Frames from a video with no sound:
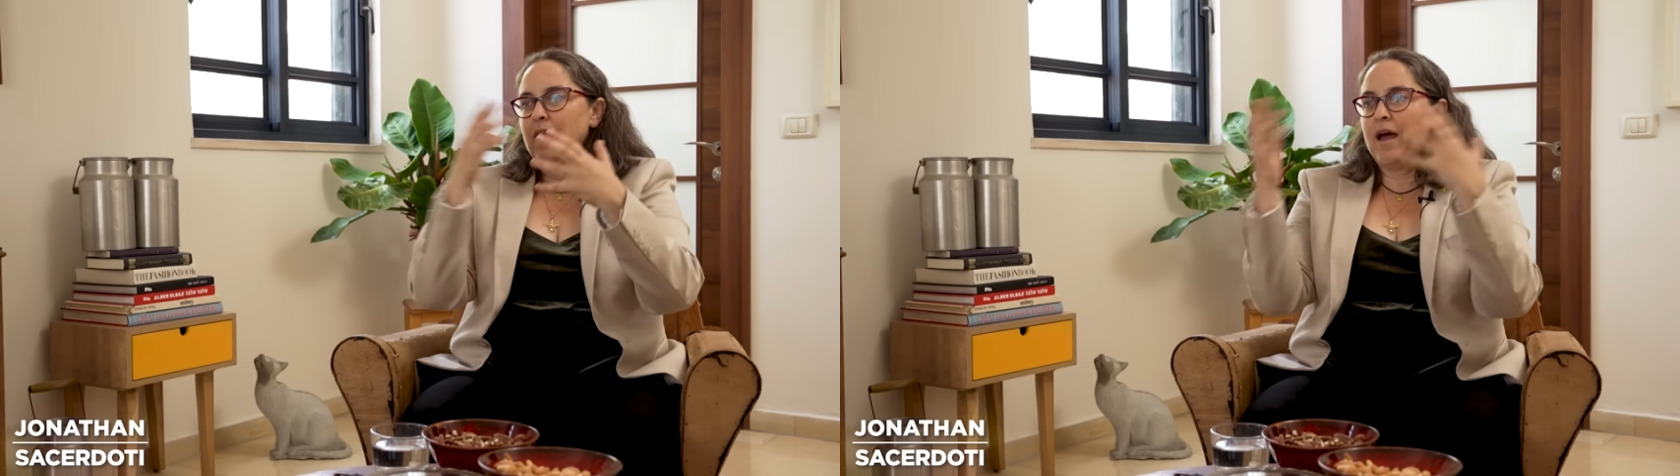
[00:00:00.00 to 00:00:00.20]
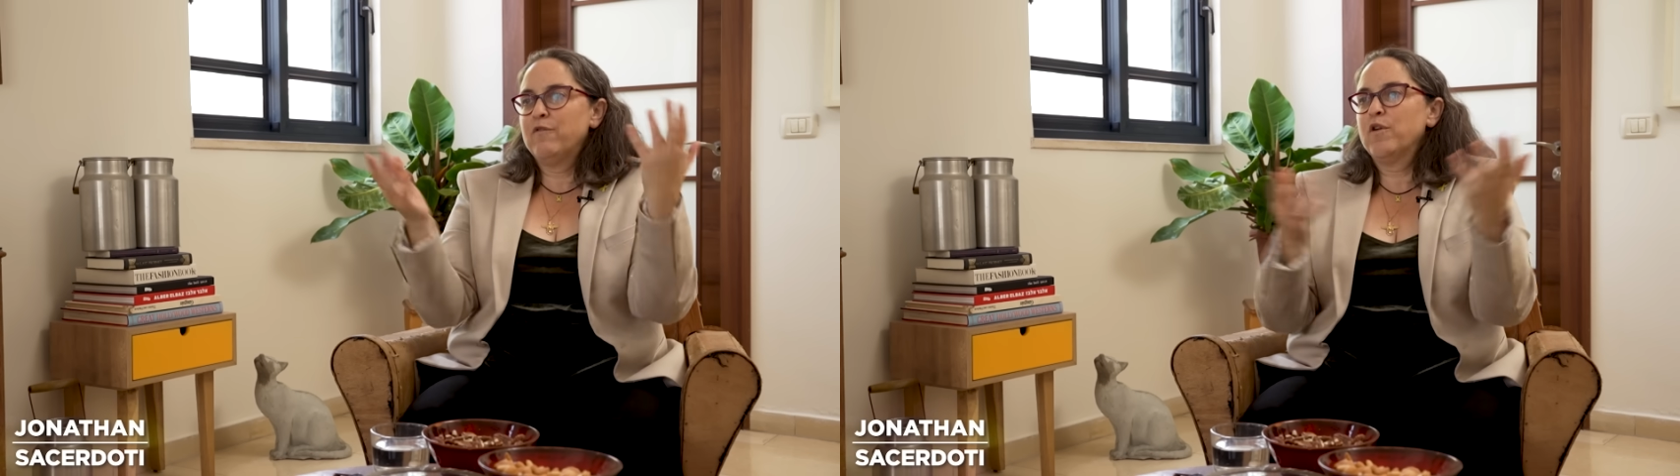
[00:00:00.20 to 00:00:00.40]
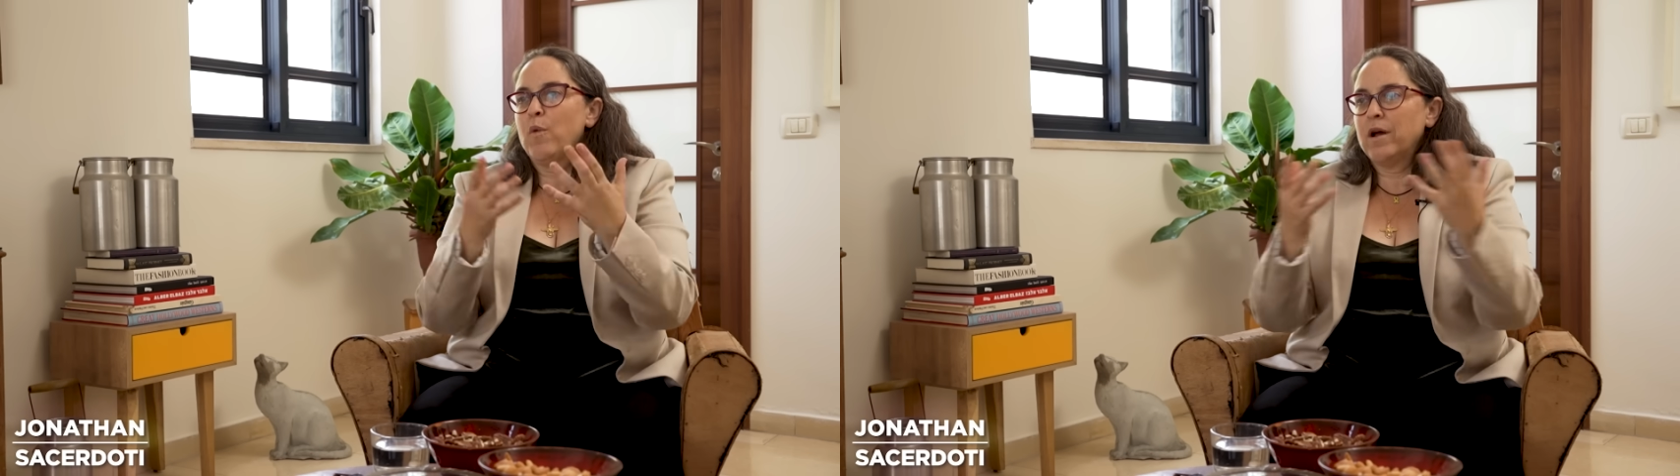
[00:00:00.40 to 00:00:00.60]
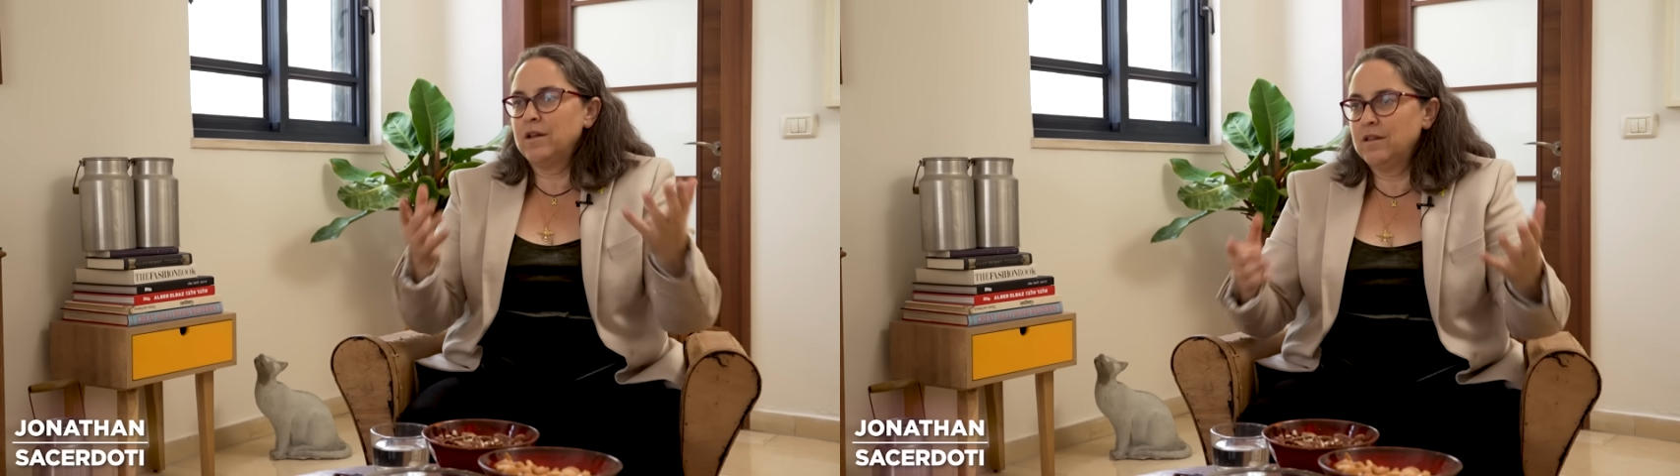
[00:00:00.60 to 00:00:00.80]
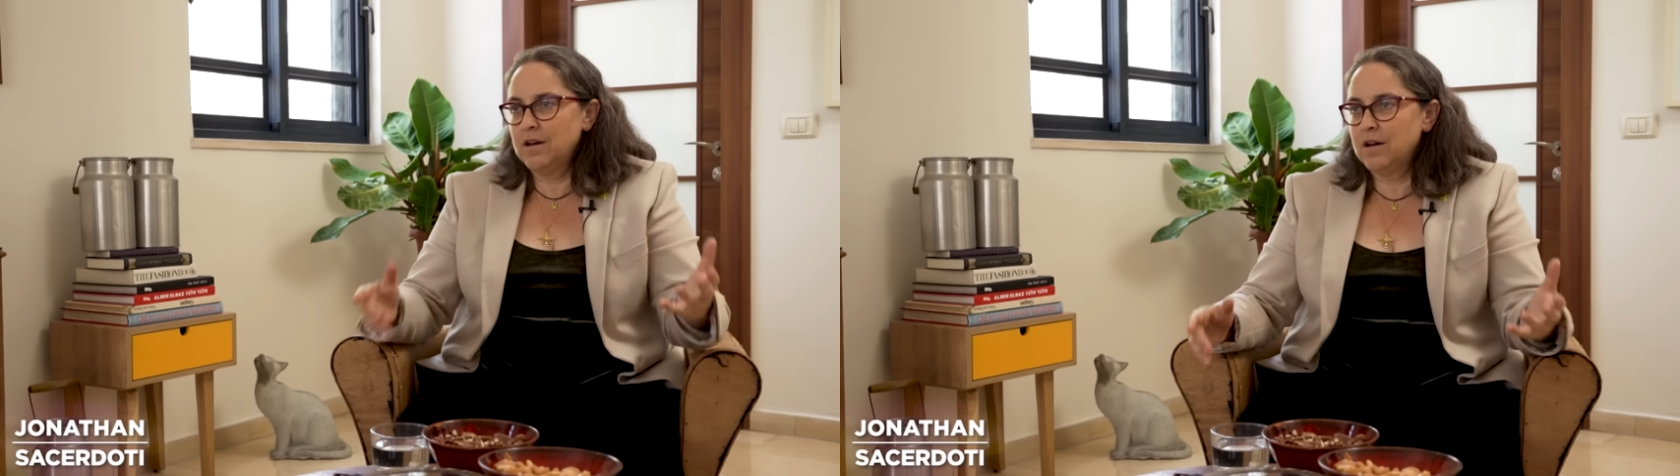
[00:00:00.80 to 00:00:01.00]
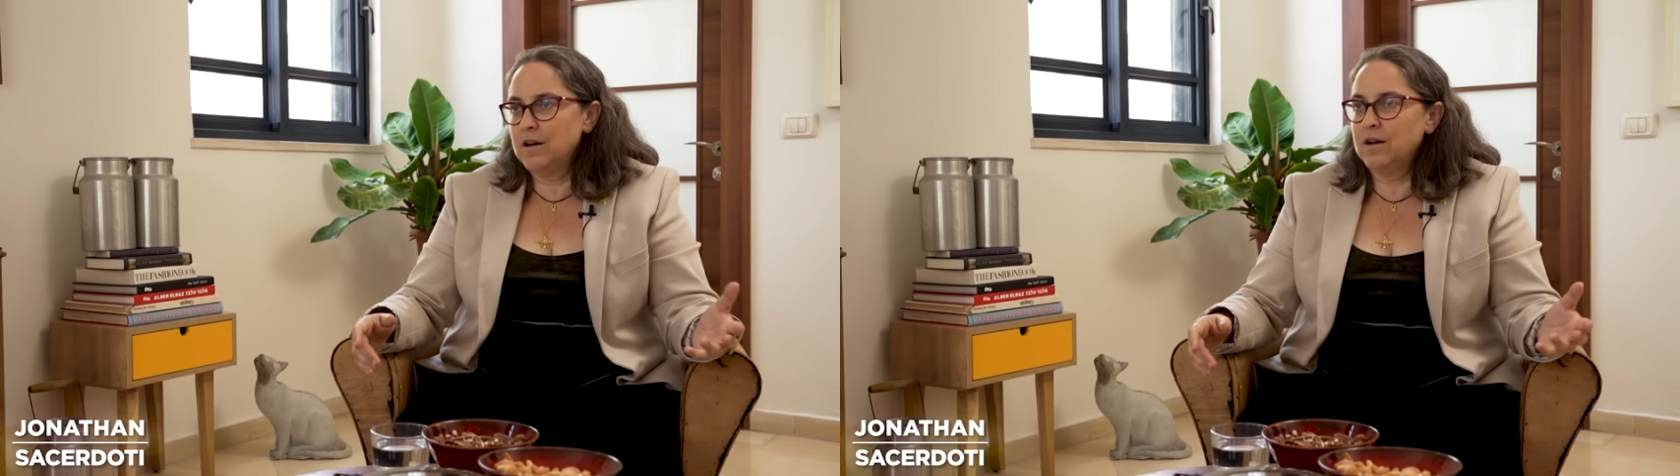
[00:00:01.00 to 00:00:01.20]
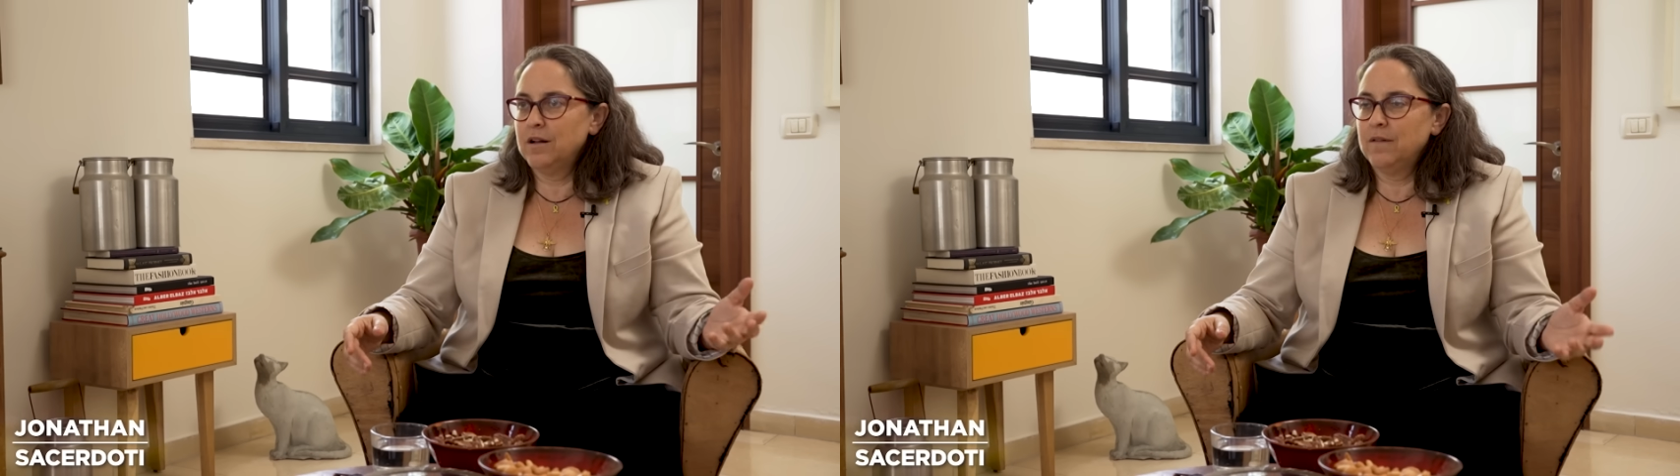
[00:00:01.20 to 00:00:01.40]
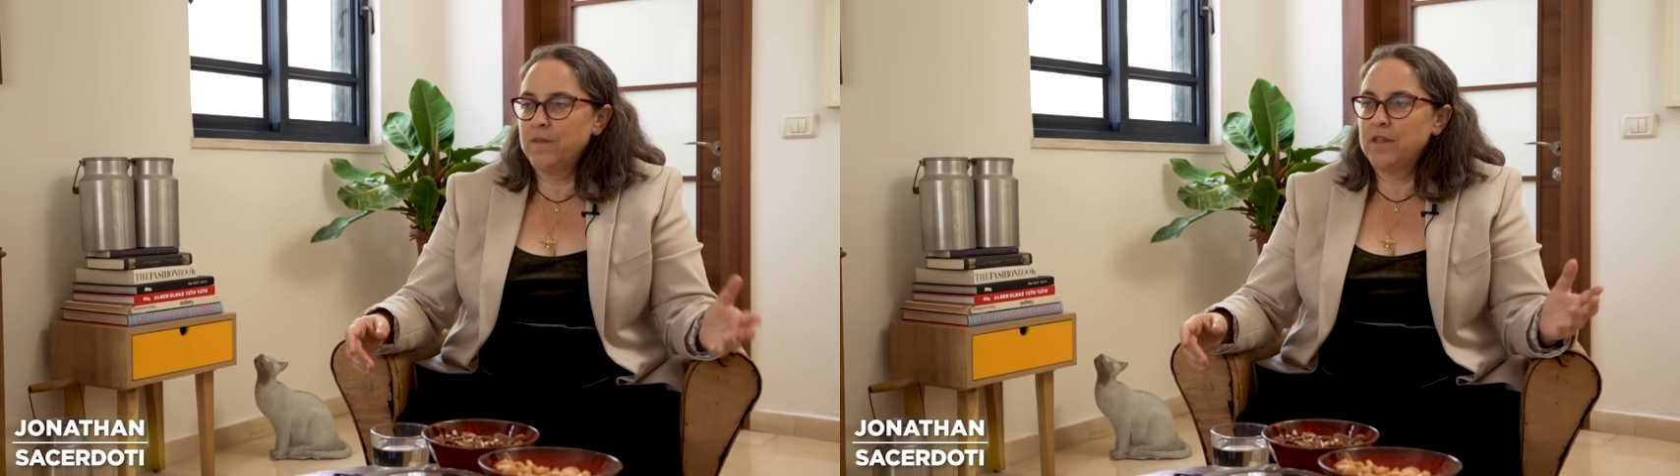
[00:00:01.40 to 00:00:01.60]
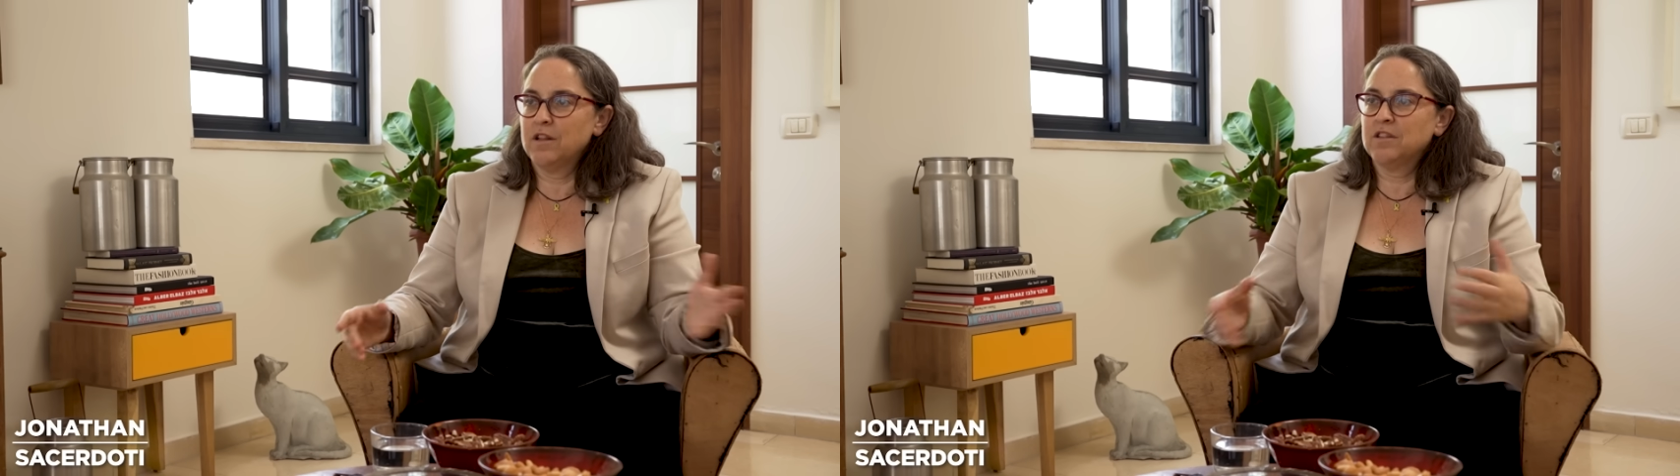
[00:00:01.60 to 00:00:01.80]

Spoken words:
everyone in the